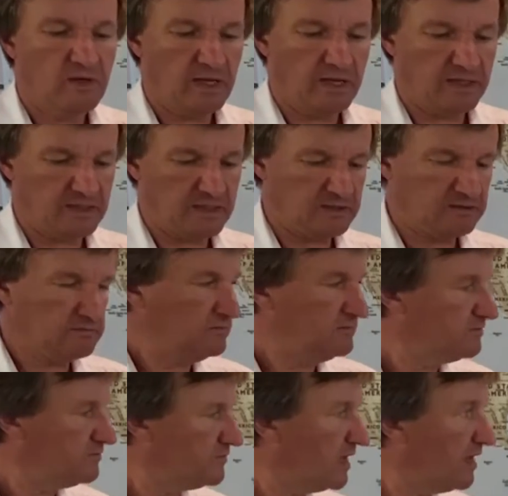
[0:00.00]
And
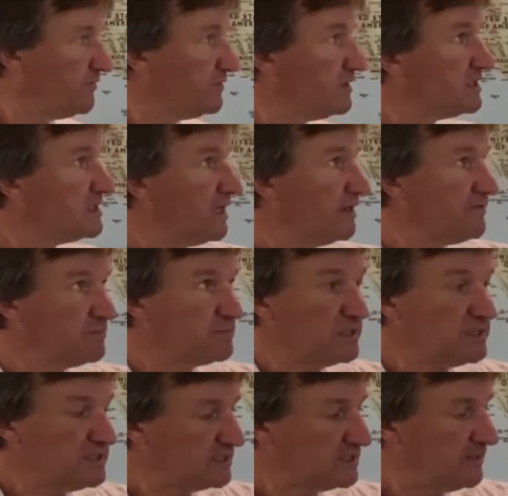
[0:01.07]
then we have this leather
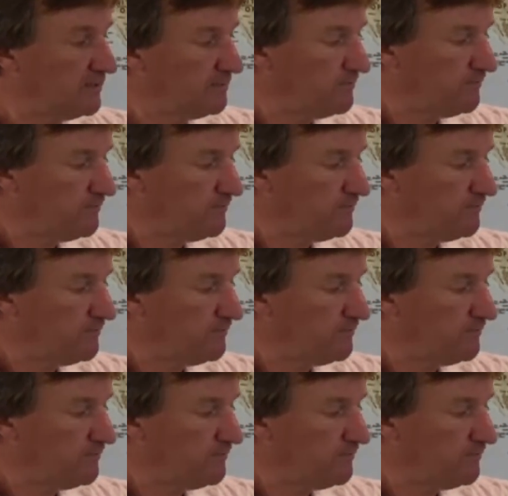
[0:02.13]
press,